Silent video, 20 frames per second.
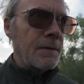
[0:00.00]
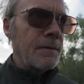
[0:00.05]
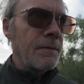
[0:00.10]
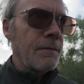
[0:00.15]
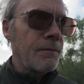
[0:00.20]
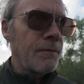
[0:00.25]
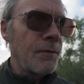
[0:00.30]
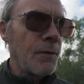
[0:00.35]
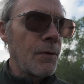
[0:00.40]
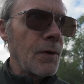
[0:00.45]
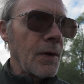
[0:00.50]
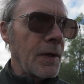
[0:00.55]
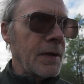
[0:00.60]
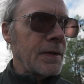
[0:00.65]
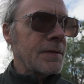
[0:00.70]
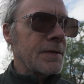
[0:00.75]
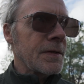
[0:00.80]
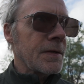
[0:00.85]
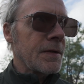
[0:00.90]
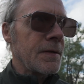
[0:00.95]
fall
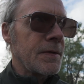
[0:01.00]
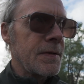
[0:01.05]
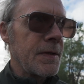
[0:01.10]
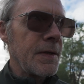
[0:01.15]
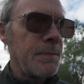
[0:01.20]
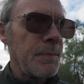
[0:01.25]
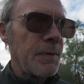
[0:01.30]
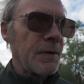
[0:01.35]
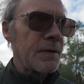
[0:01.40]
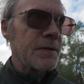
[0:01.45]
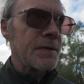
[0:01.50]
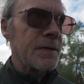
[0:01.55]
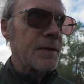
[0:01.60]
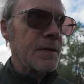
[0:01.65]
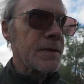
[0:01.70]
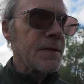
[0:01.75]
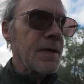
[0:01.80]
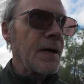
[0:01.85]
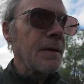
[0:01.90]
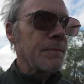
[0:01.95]
into the deepest
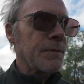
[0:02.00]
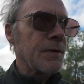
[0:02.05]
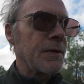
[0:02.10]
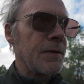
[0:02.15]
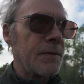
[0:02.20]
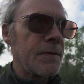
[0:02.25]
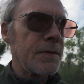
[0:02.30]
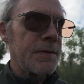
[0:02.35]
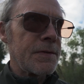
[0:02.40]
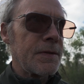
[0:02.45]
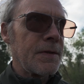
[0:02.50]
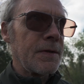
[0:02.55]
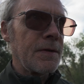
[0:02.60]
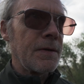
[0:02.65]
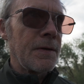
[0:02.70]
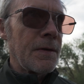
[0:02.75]
acceptance.